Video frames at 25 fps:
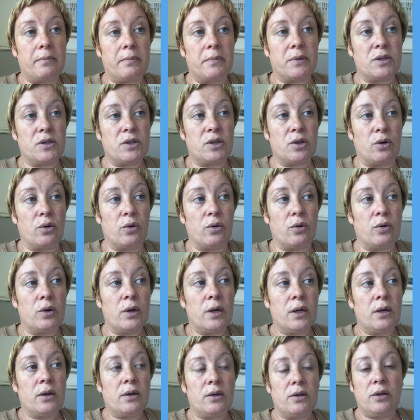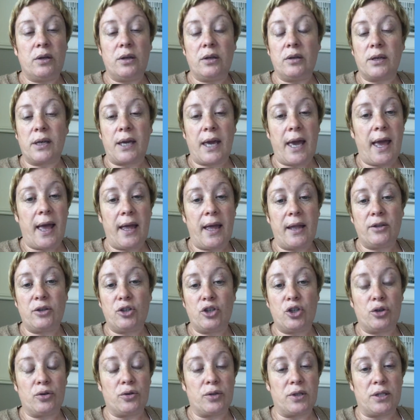So you can't
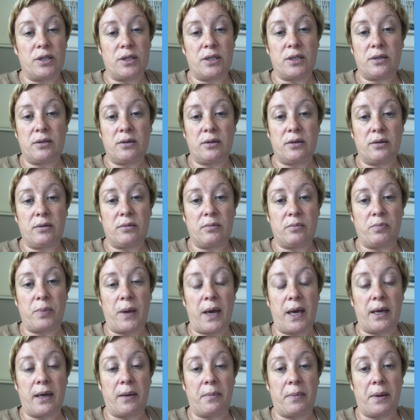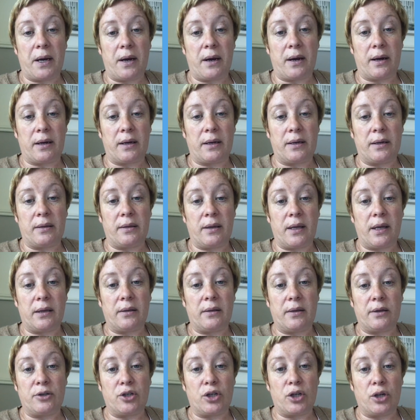just beg a bargain and
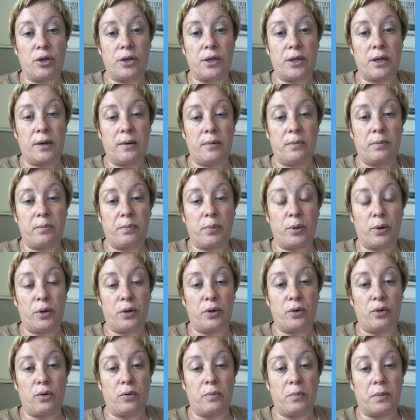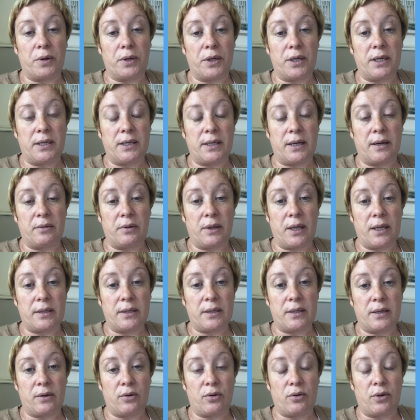think that you'll not put no money down.
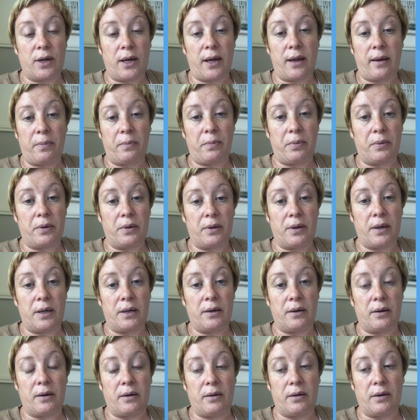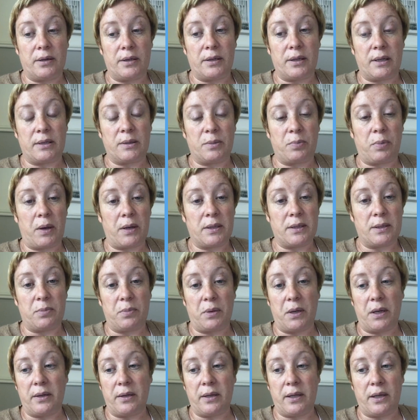That's not going to happen in Ireland. That's
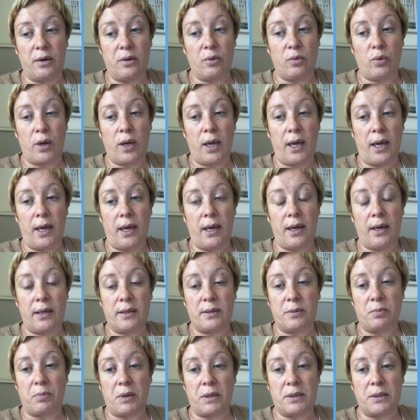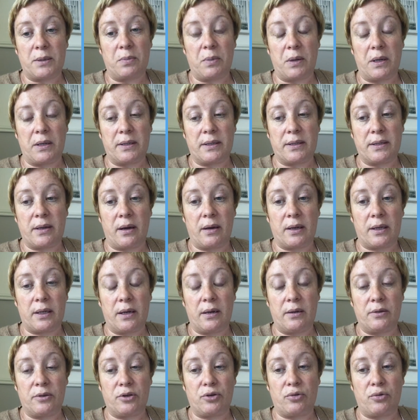possible in the UK. It's possible in
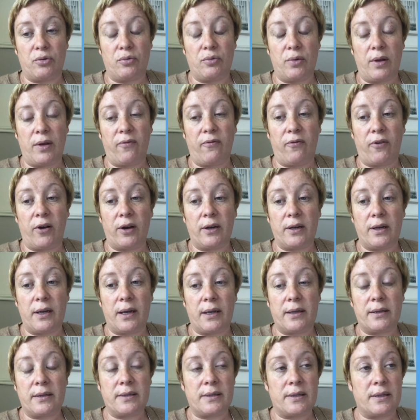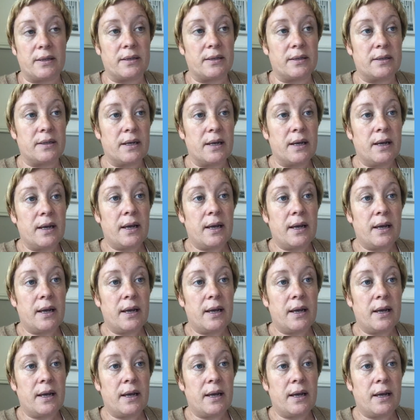Scotland through refinances.